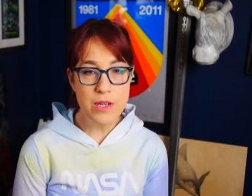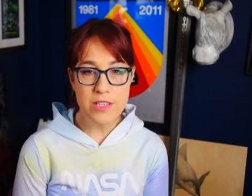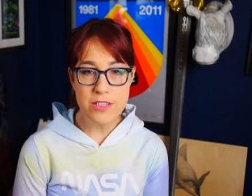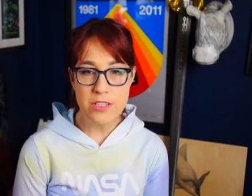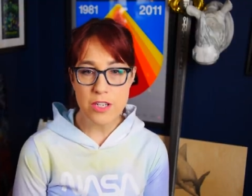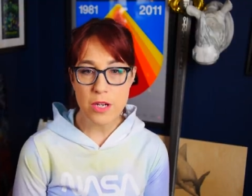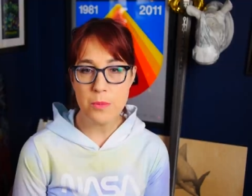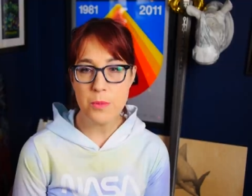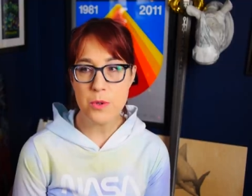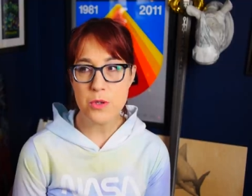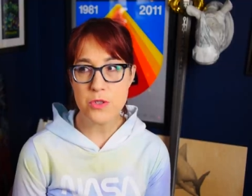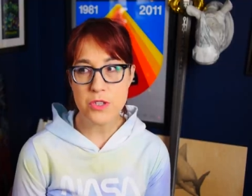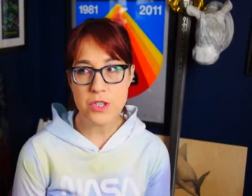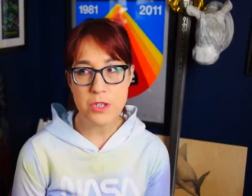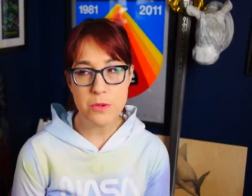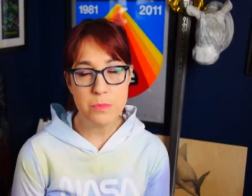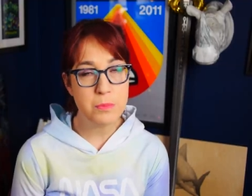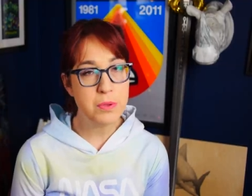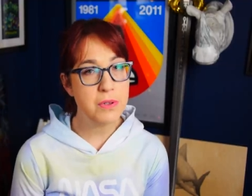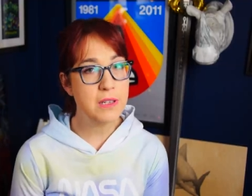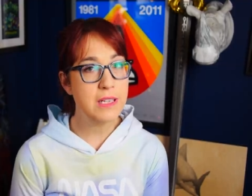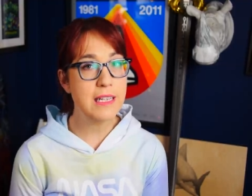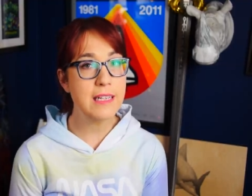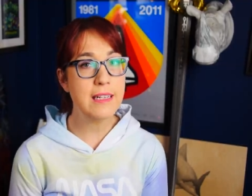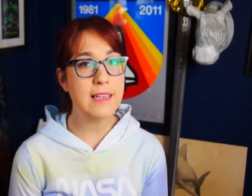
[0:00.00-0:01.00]
he's almost
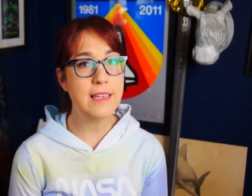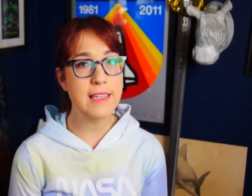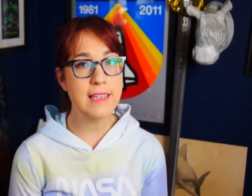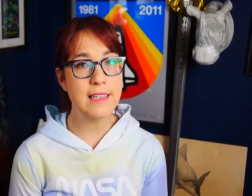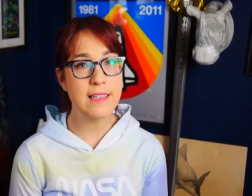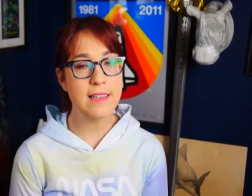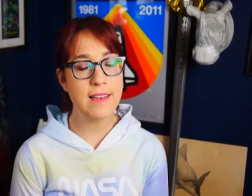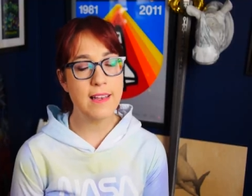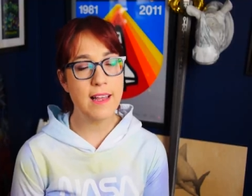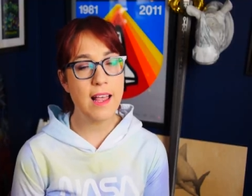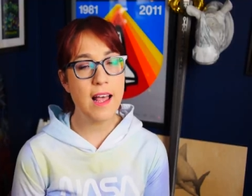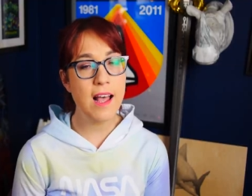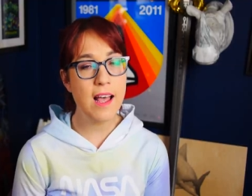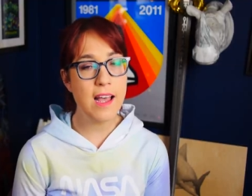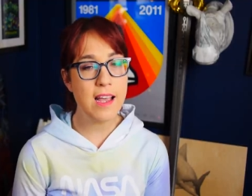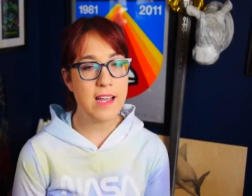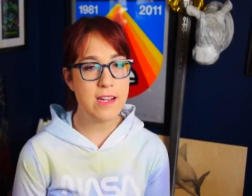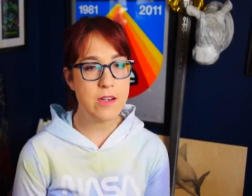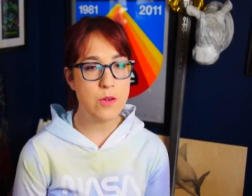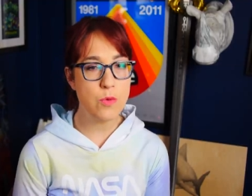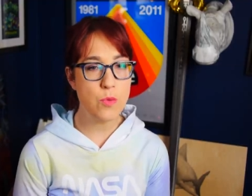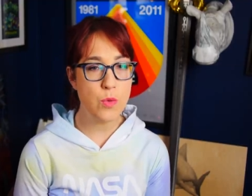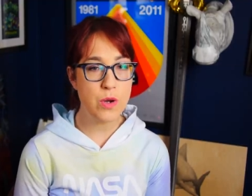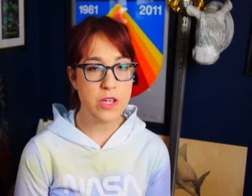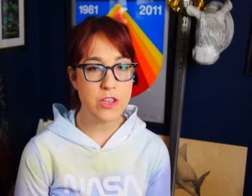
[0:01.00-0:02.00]
completely in
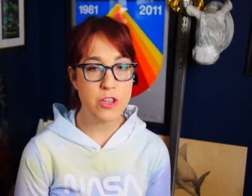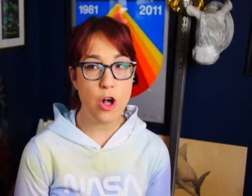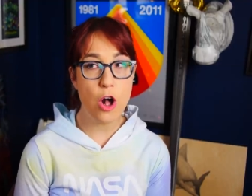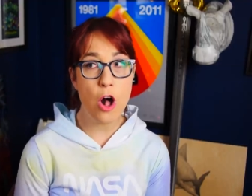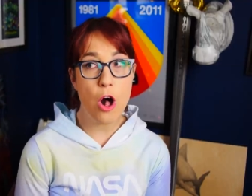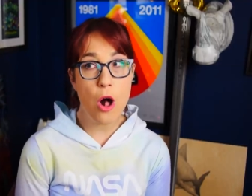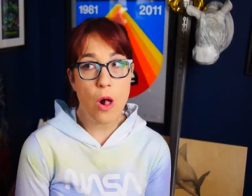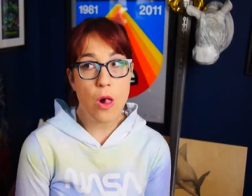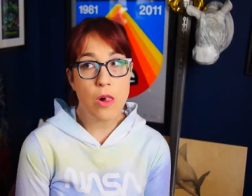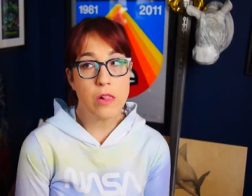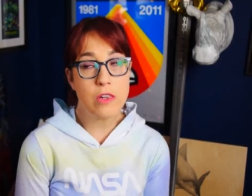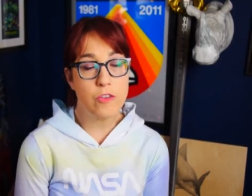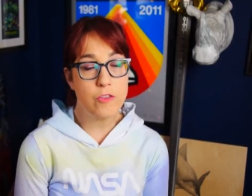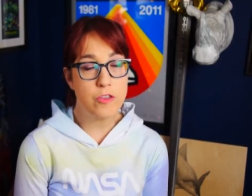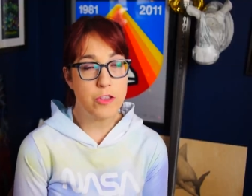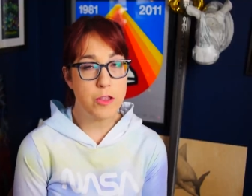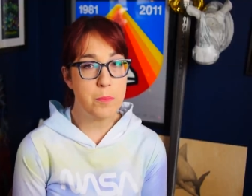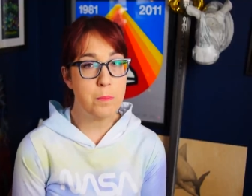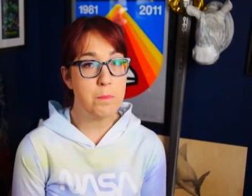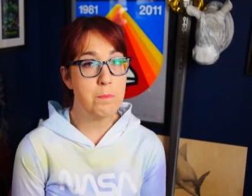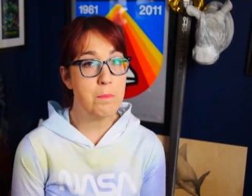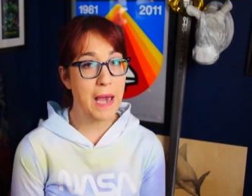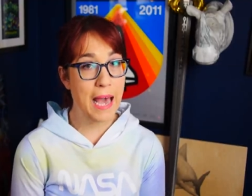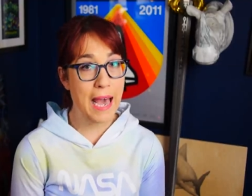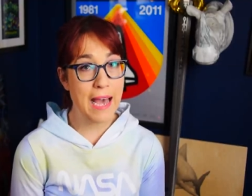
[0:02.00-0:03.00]
line with all of the
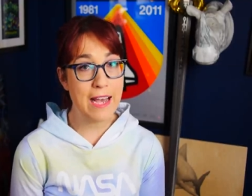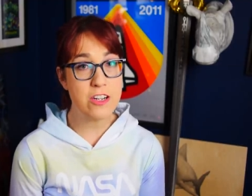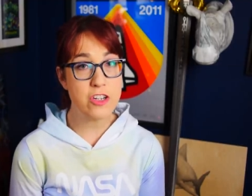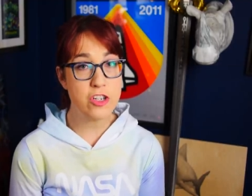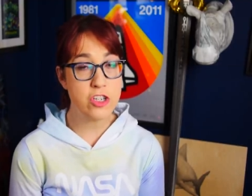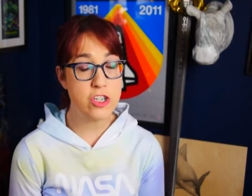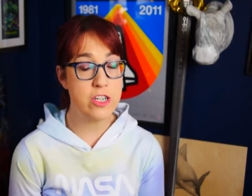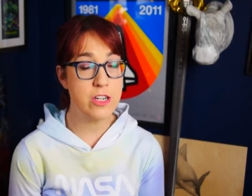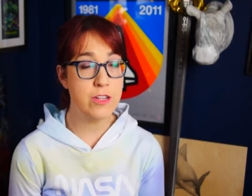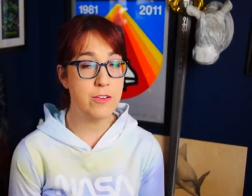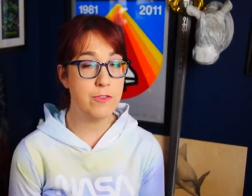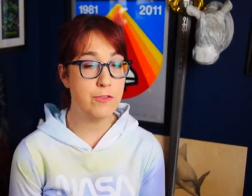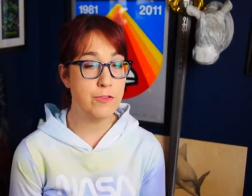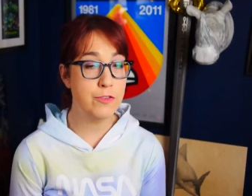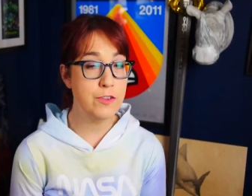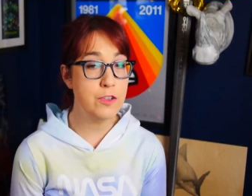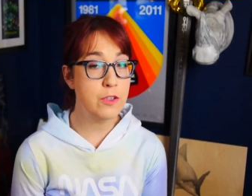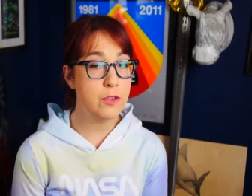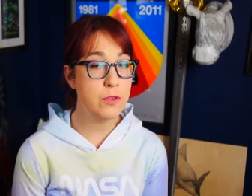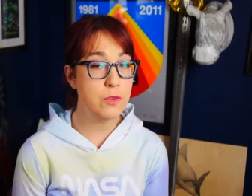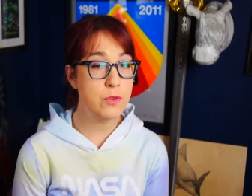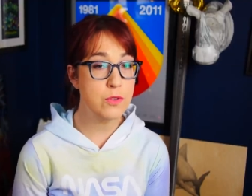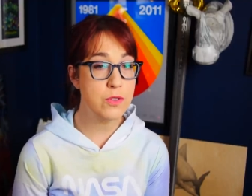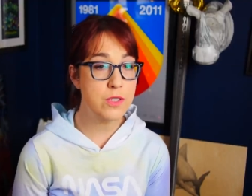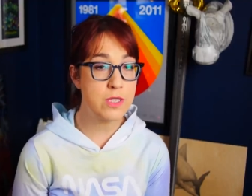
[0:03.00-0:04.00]
batshit
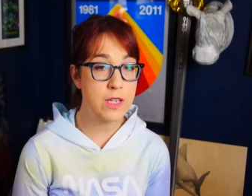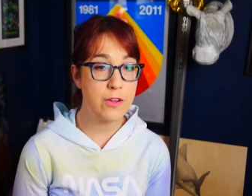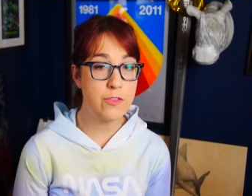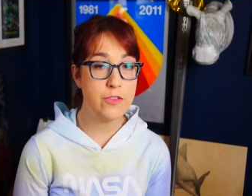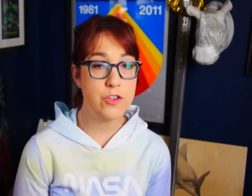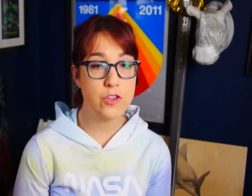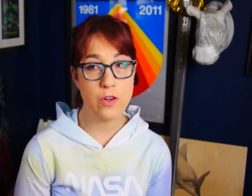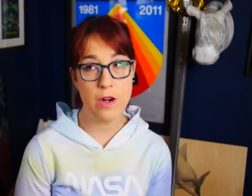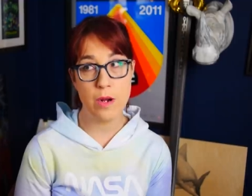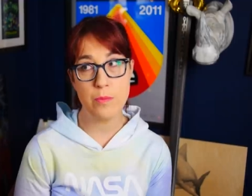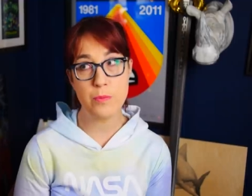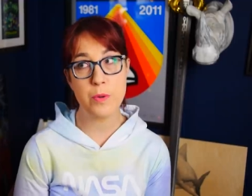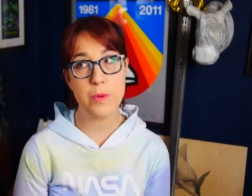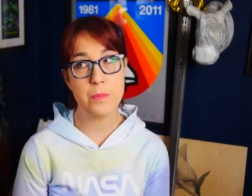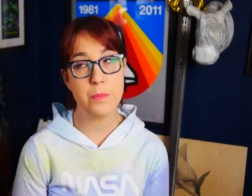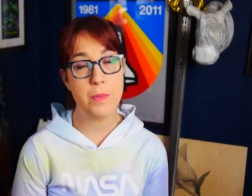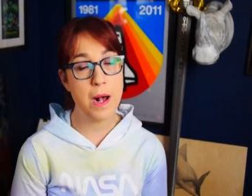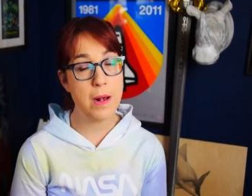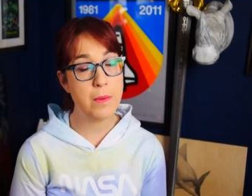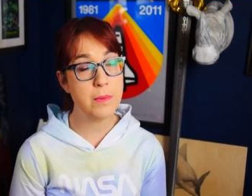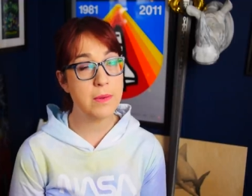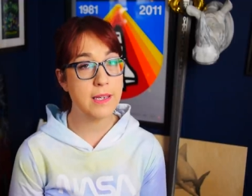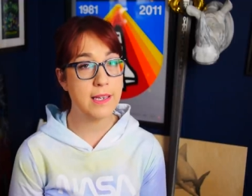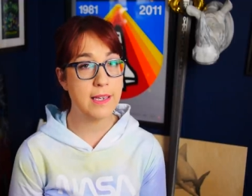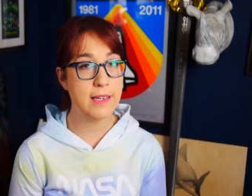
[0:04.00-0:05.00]
views of Trump
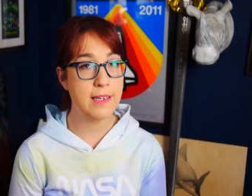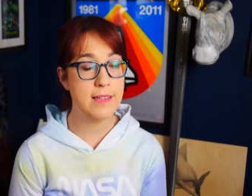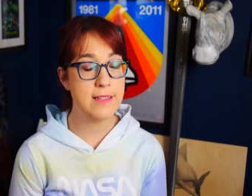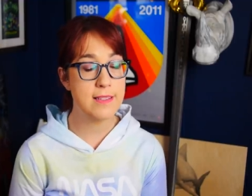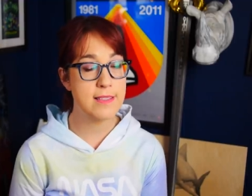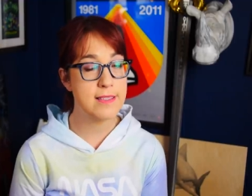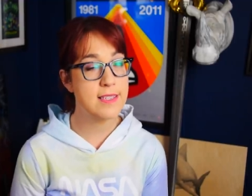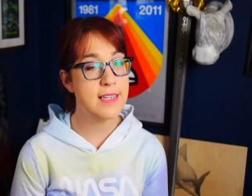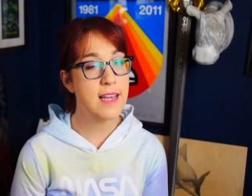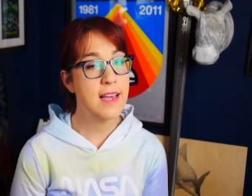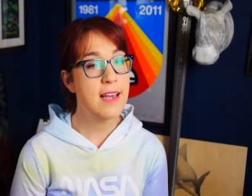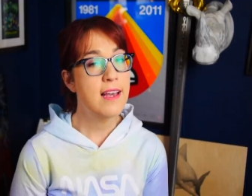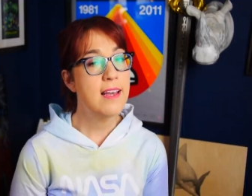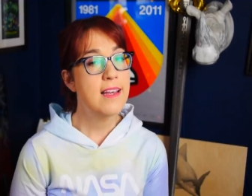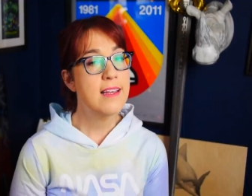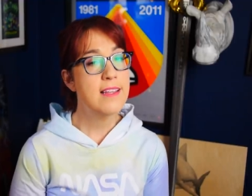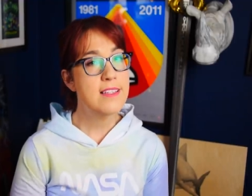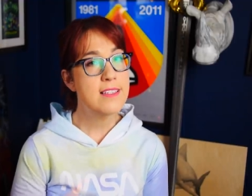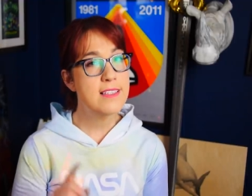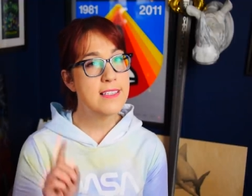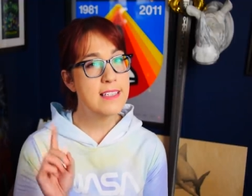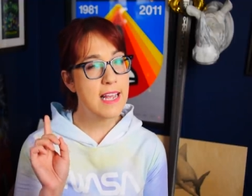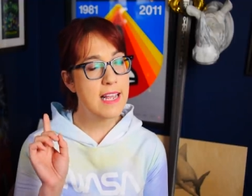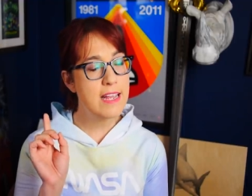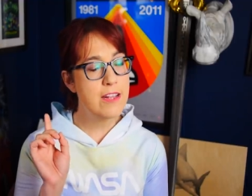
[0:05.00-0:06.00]
Republicans,
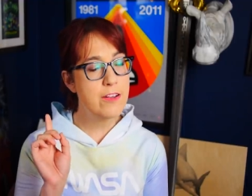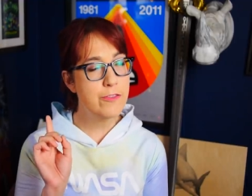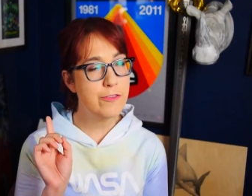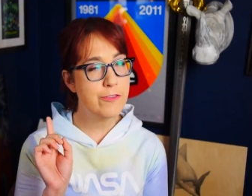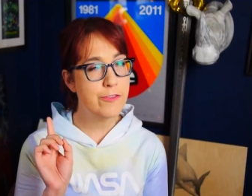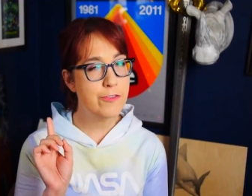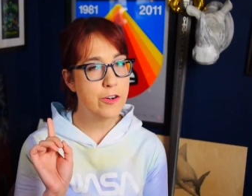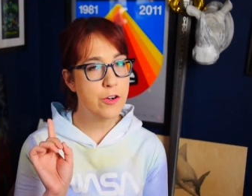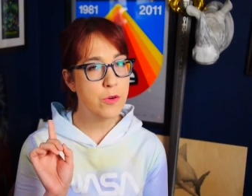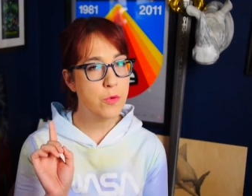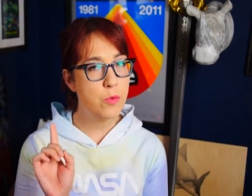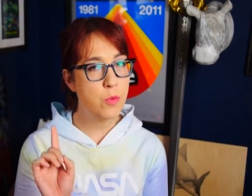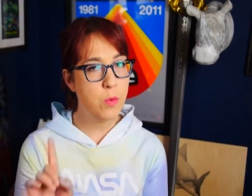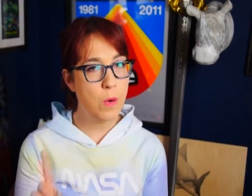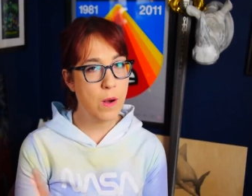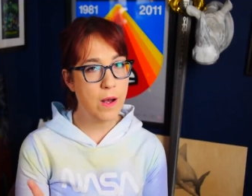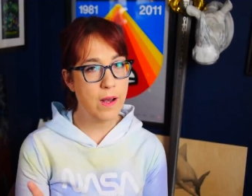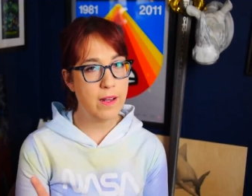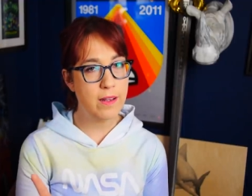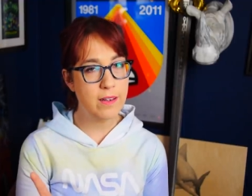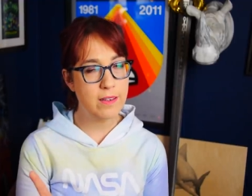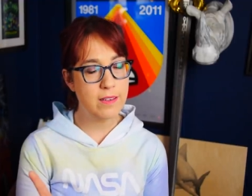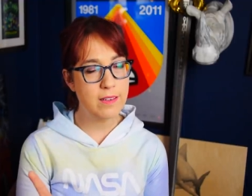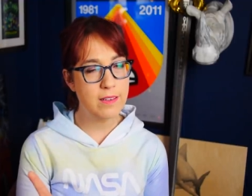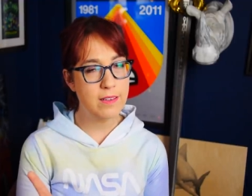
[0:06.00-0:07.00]
save for
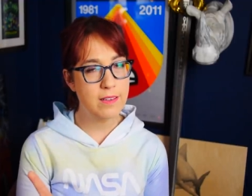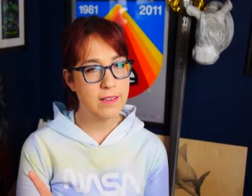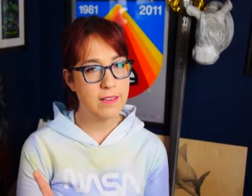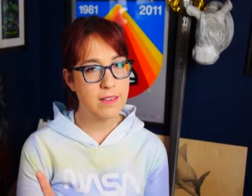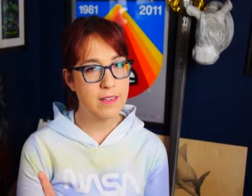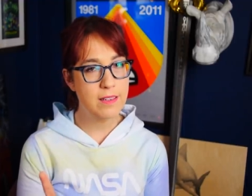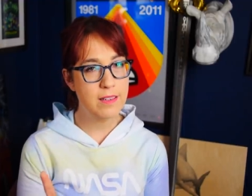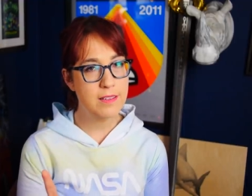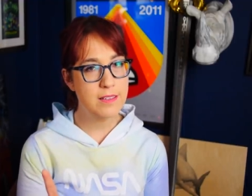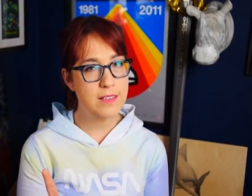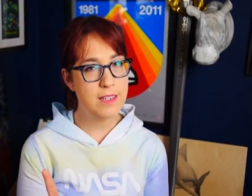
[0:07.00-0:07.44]
one.